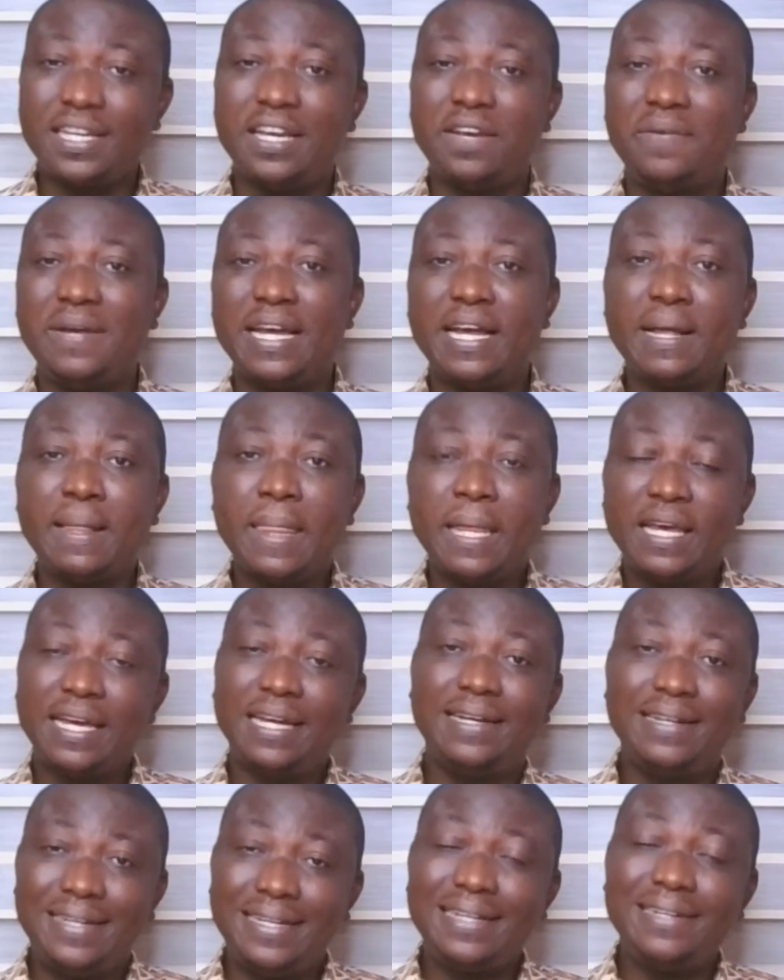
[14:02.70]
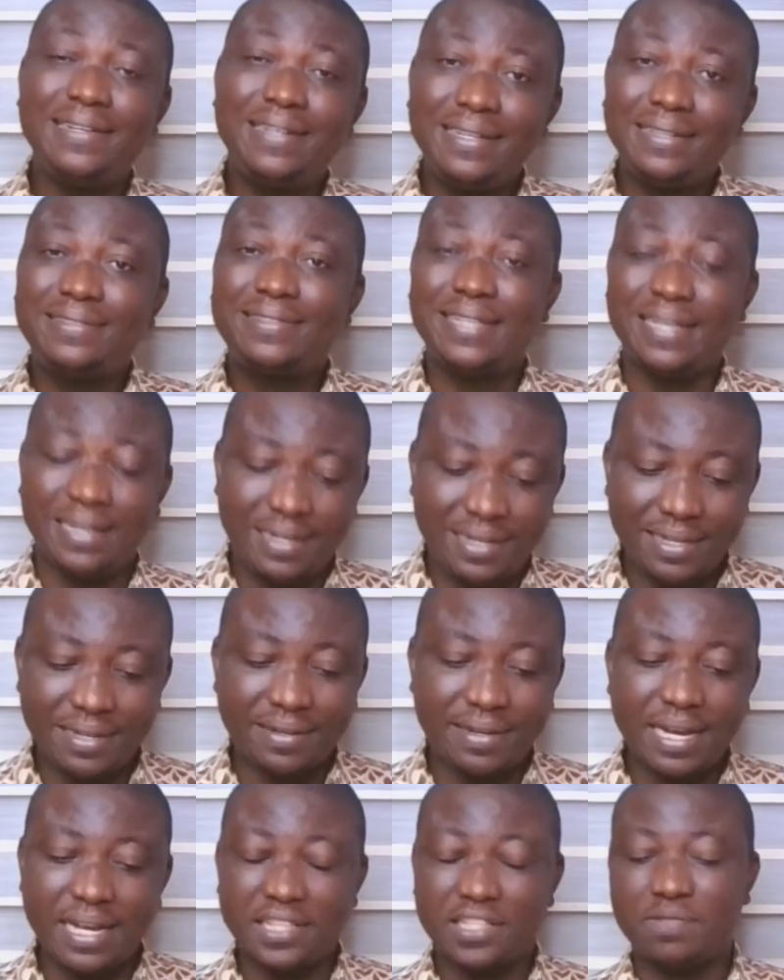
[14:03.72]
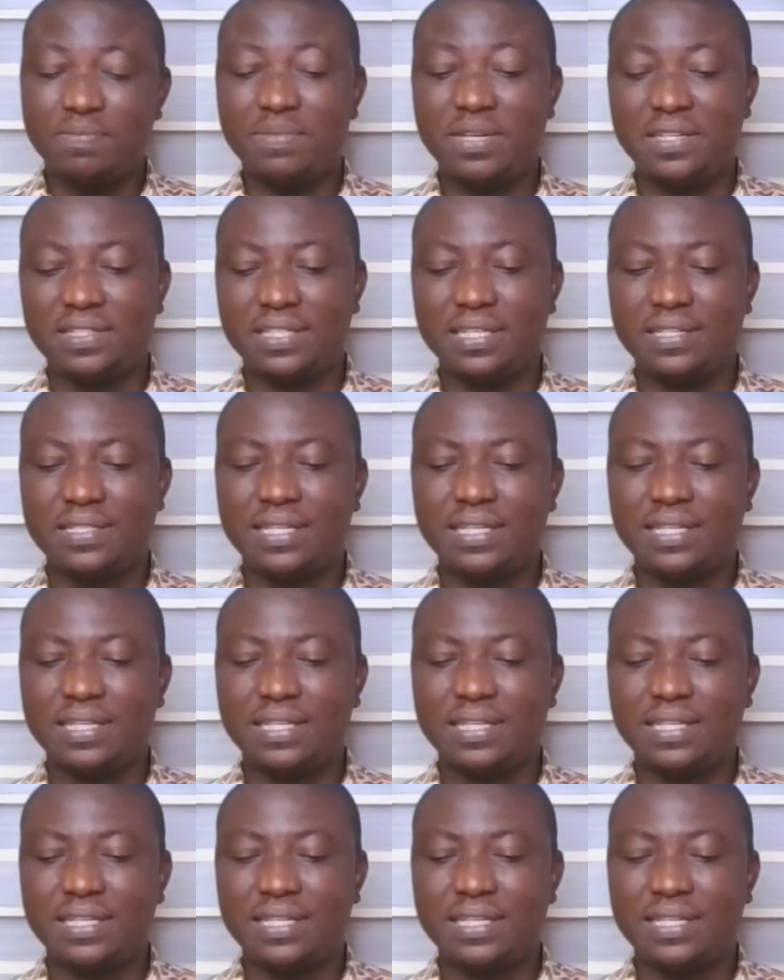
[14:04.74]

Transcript: area, and then they take the right measures.